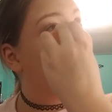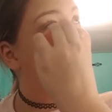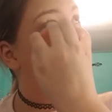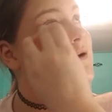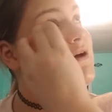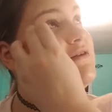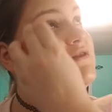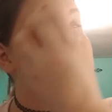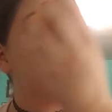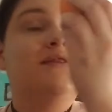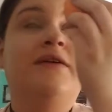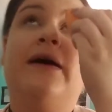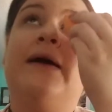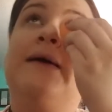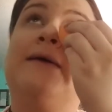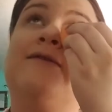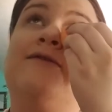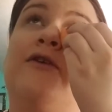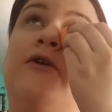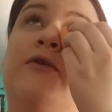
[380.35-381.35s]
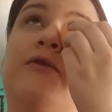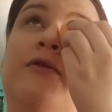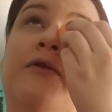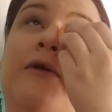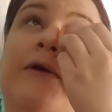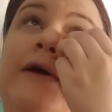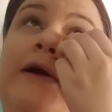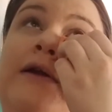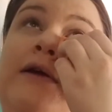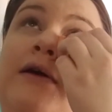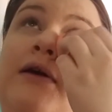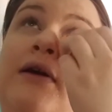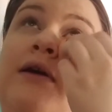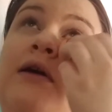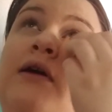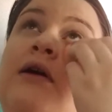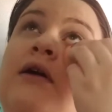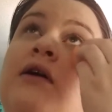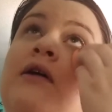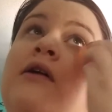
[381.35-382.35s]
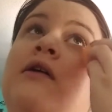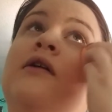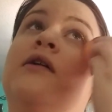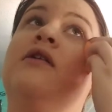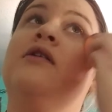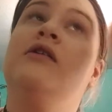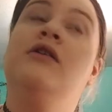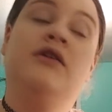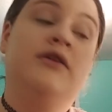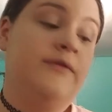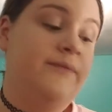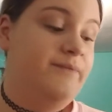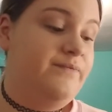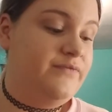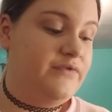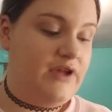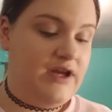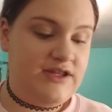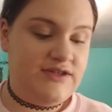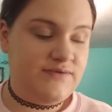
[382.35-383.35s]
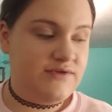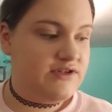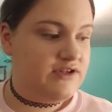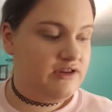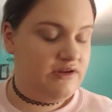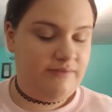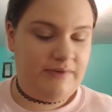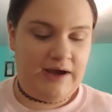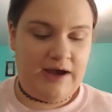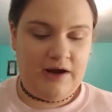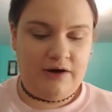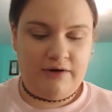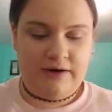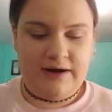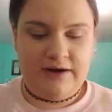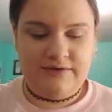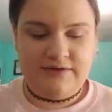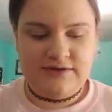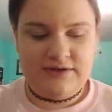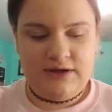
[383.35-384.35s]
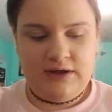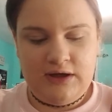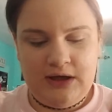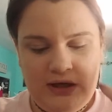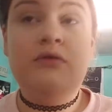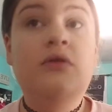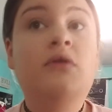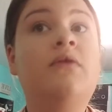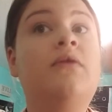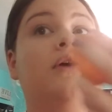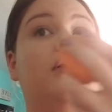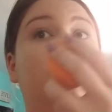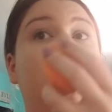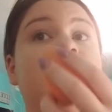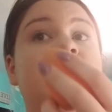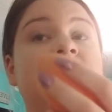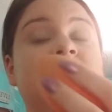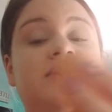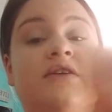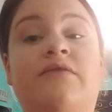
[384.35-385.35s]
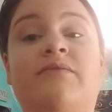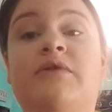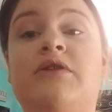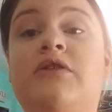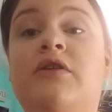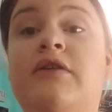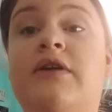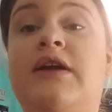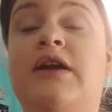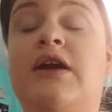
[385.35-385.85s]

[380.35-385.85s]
else likes Vocaloid? That's what's in the background. Alright, so I've been looking